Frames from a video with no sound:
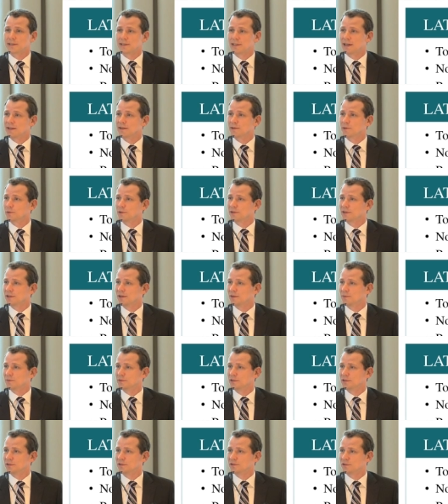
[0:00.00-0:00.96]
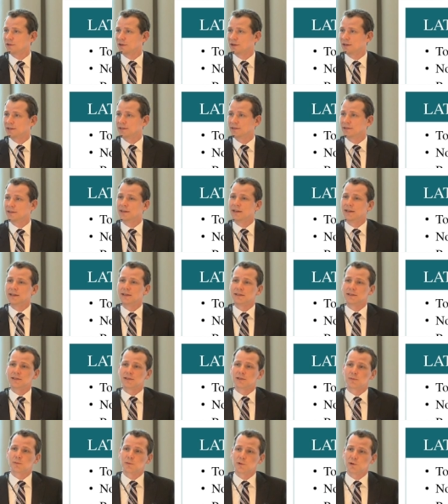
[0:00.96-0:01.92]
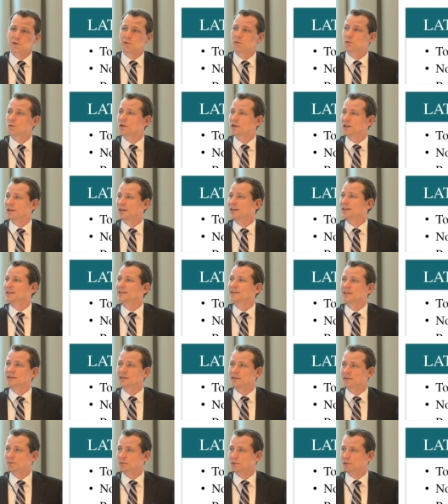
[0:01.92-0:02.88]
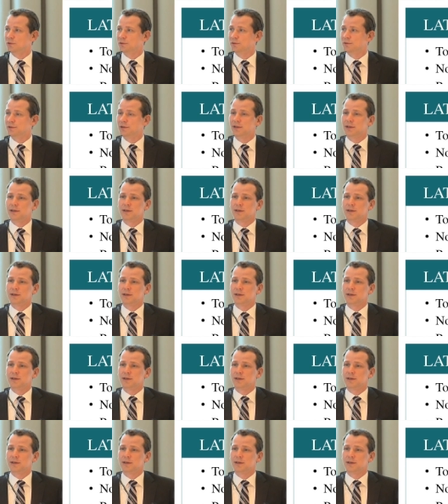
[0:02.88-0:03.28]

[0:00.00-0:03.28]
together with them to try to dispute what you need to dispute,